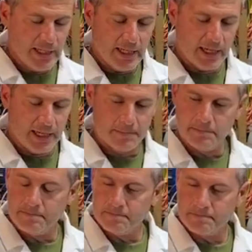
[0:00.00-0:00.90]

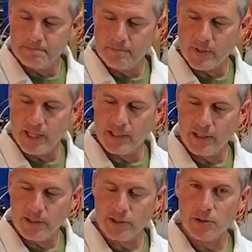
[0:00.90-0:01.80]
Um, and they
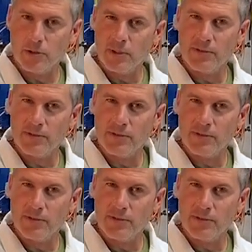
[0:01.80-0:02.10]
also,